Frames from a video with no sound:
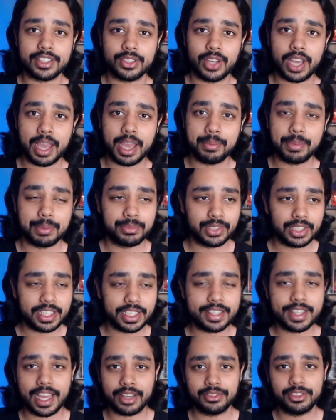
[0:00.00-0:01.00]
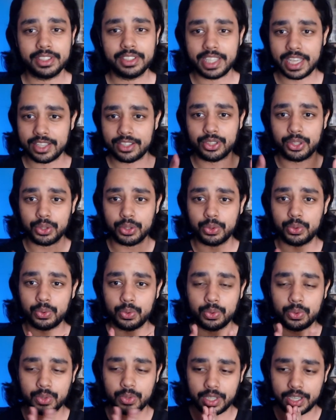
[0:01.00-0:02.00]
So I'm I'm really thankful that
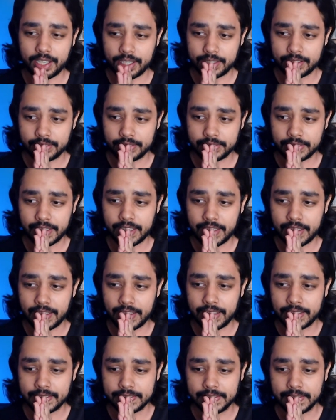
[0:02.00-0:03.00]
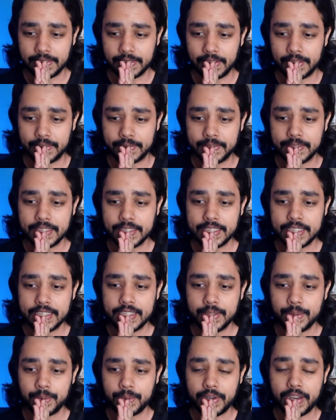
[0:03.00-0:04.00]
you, uh, uh you know
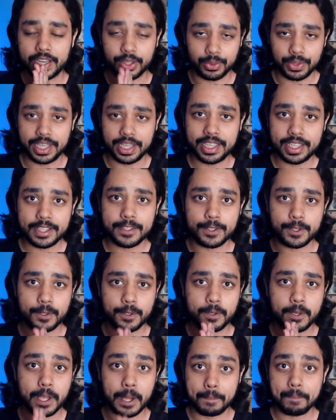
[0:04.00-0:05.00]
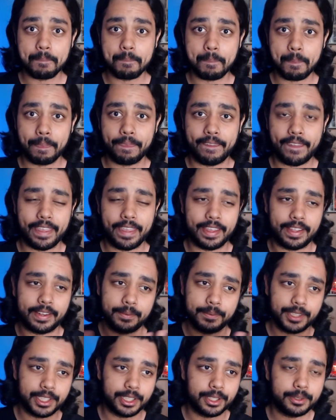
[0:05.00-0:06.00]
agreed to come
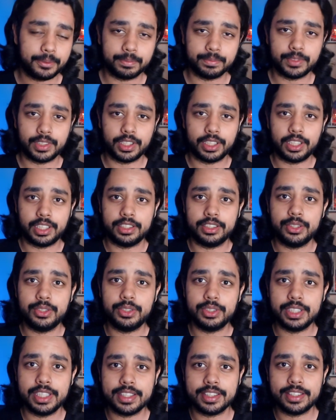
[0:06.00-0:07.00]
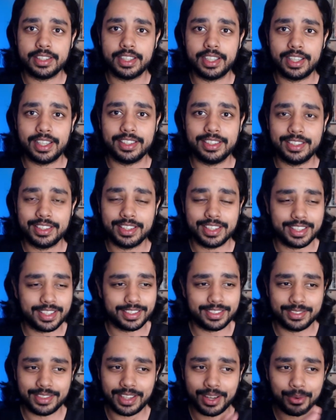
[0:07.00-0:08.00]
and you know uh, do this uh, do
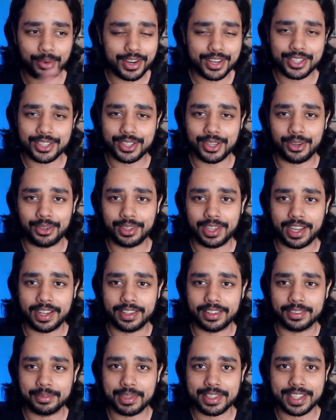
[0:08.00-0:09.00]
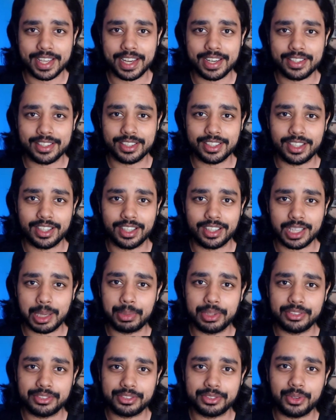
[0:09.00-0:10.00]
this award show and present a
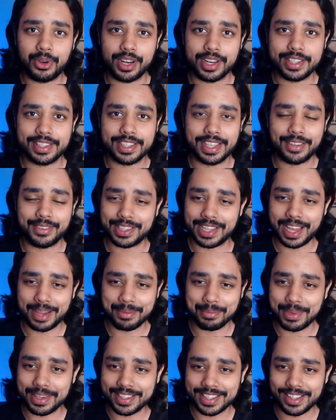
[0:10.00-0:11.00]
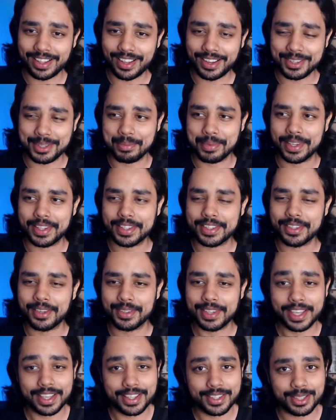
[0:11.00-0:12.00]
couple of awards that, that means a lot to me
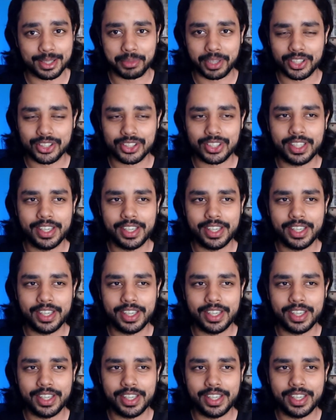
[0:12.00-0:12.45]
so thank you so much